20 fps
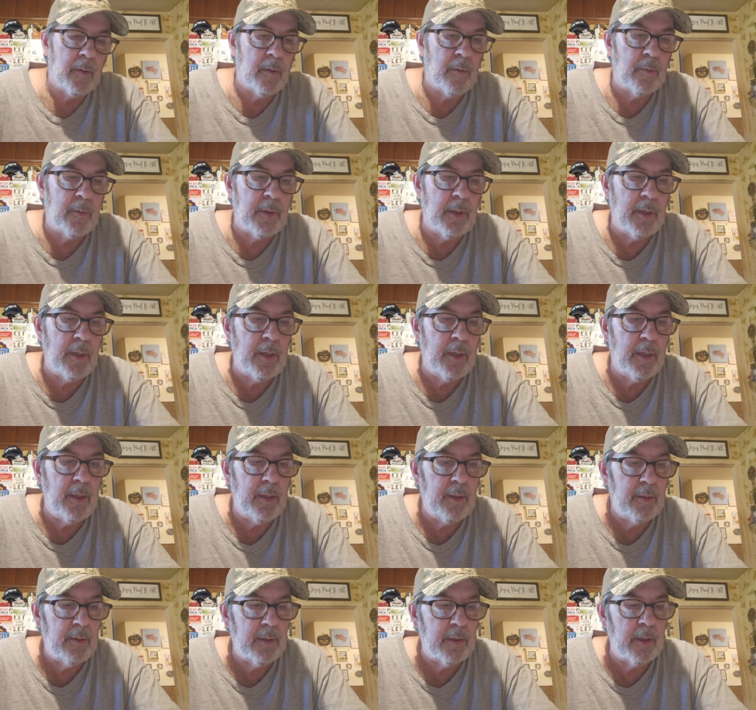
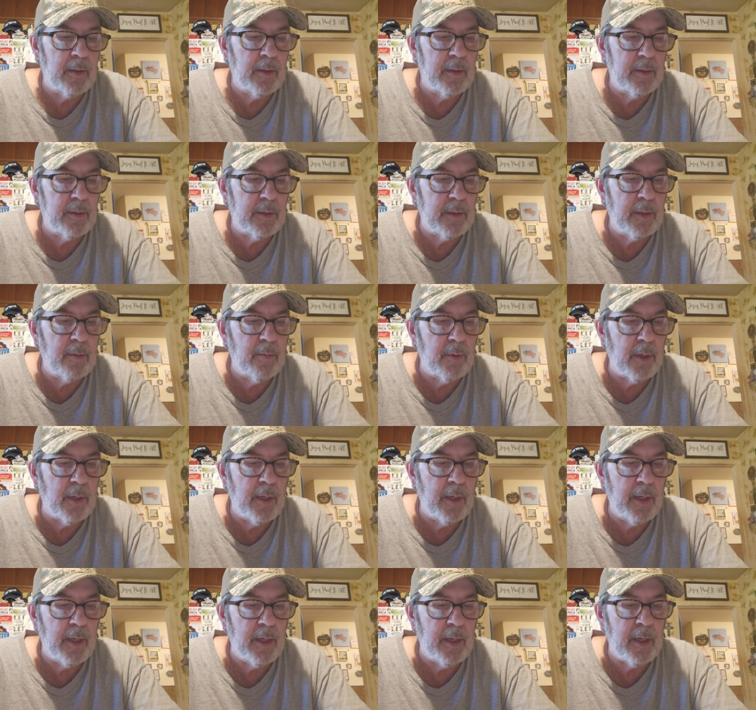Okay, now let's see what
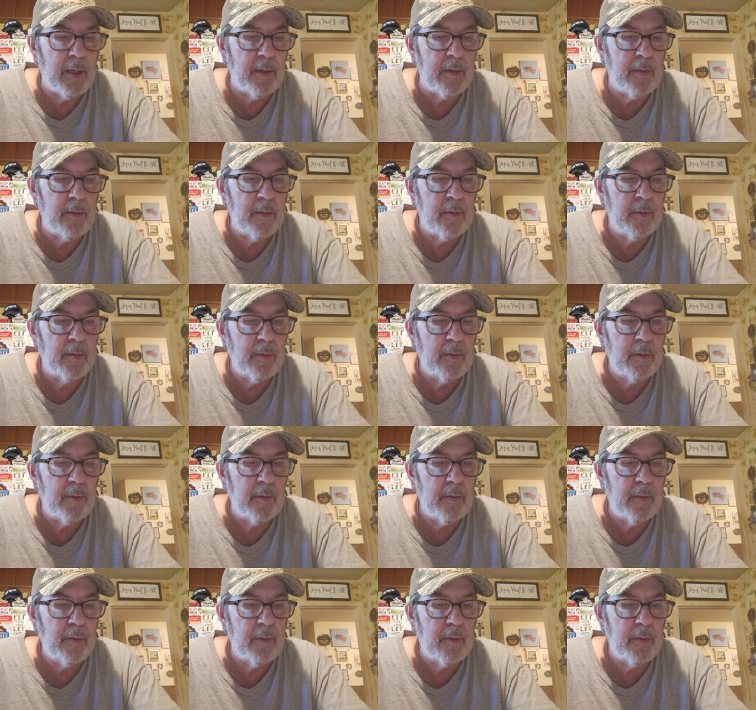I had